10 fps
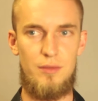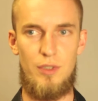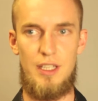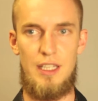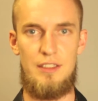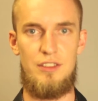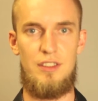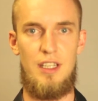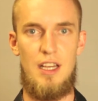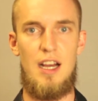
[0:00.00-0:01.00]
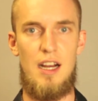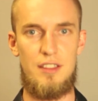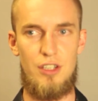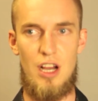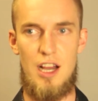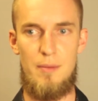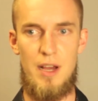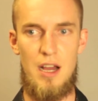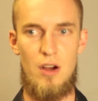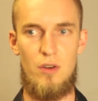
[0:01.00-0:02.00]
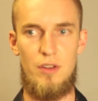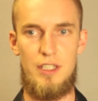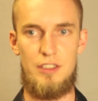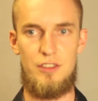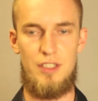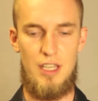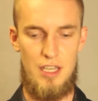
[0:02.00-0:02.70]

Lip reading: whether they just ask a higher power or they just